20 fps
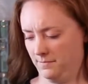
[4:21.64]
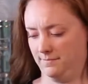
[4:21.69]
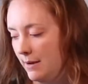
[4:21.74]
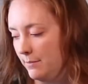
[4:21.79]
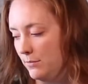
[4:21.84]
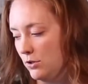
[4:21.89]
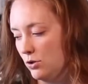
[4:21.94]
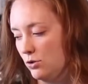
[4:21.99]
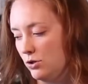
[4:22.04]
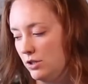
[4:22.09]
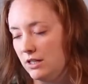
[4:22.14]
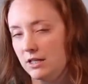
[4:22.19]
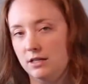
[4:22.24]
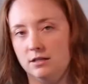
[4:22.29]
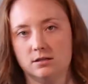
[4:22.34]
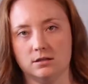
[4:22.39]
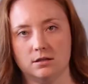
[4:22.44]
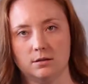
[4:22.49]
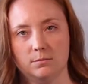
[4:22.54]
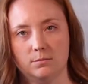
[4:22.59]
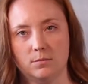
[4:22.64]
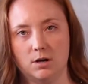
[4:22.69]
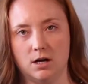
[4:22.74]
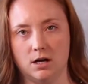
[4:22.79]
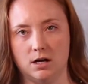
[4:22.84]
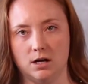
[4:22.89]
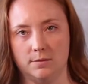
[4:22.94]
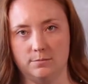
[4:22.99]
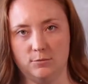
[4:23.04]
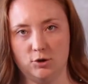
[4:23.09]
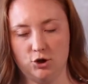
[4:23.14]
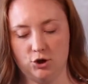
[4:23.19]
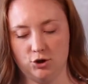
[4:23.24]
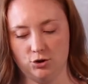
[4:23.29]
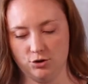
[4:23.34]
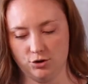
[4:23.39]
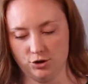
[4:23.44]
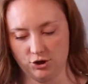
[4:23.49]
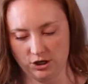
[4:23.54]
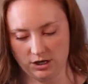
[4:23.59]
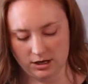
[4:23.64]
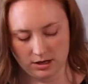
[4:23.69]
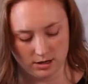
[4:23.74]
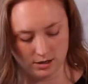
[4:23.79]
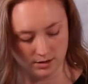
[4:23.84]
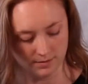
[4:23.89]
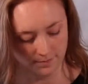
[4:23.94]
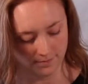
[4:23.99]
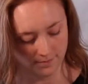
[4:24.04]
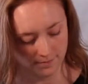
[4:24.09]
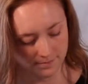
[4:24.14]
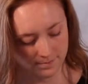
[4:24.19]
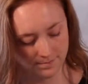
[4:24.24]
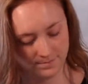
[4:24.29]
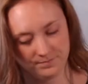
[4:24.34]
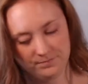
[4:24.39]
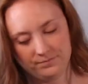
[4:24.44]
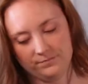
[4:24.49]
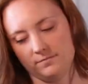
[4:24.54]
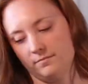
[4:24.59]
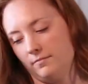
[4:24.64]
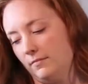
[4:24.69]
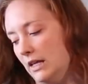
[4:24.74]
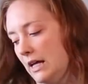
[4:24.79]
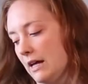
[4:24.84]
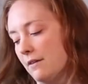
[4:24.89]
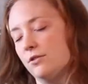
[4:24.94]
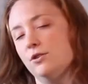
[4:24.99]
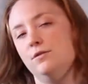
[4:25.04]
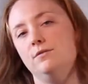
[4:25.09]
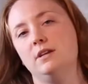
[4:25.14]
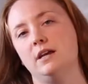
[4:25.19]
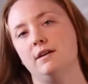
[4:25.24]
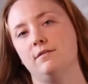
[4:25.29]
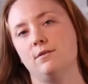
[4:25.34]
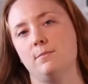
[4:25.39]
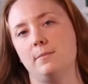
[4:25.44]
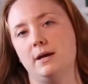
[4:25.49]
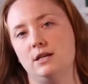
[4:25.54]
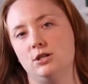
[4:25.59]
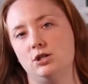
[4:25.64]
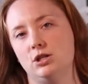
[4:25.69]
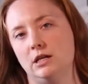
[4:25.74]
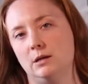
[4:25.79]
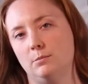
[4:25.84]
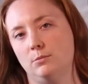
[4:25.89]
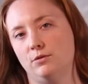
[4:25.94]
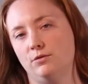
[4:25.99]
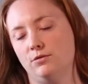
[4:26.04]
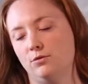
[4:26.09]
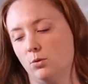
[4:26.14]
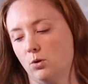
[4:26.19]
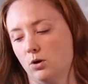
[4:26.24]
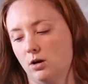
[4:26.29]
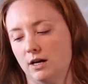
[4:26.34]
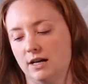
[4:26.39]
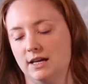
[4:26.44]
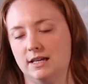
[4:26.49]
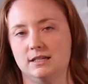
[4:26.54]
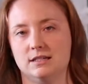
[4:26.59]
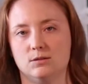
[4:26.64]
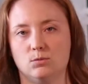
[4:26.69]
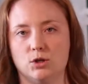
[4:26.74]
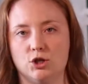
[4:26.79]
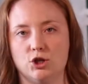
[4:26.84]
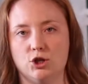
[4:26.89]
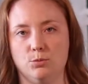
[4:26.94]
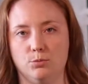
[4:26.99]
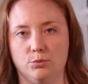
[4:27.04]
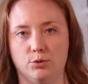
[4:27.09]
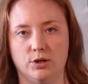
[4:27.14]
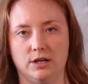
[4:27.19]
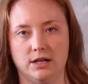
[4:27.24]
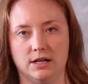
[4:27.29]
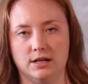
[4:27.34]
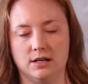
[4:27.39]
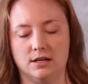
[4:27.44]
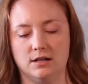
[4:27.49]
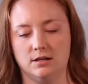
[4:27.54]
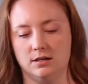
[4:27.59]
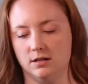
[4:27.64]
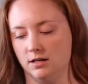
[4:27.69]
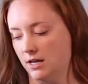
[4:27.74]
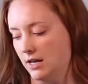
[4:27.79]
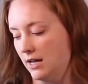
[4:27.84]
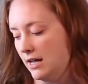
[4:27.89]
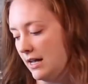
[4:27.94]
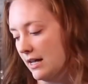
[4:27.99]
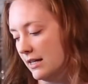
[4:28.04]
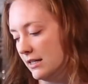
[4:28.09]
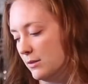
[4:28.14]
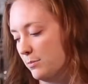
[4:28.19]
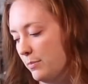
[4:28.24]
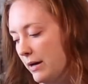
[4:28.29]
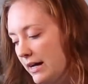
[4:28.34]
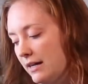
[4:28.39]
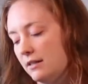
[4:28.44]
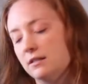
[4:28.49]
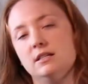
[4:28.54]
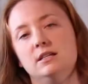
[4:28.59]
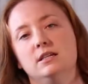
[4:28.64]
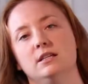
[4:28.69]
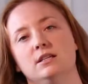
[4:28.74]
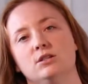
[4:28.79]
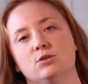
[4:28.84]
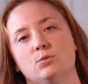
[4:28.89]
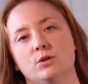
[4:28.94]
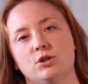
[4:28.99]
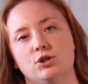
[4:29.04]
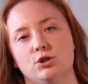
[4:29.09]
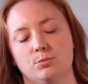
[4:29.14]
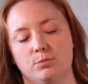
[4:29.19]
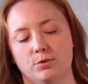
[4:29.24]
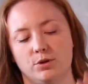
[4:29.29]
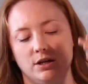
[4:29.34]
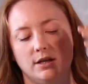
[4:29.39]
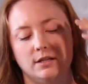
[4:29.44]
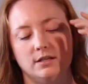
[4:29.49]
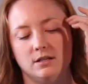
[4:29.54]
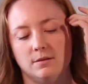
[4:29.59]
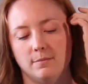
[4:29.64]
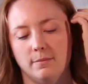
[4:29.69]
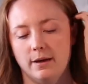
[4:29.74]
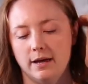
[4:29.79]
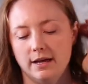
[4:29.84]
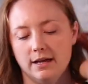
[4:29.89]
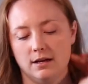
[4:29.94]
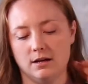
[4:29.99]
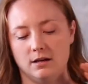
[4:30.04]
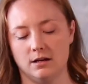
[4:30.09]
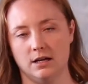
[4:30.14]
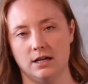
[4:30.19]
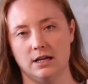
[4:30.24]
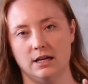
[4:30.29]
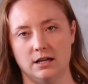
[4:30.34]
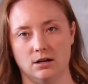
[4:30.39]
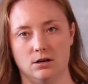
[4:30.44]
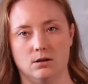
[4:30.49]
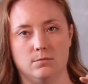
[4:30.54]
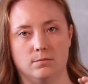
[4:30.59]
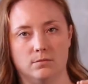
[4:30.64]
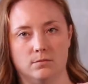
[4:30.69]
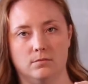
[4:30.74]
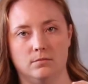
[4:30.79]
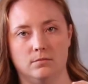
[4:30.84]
I'm using some Sure-Jell. If you've never made jam before, it's what you put in, it's pectin, it's what you put in to make it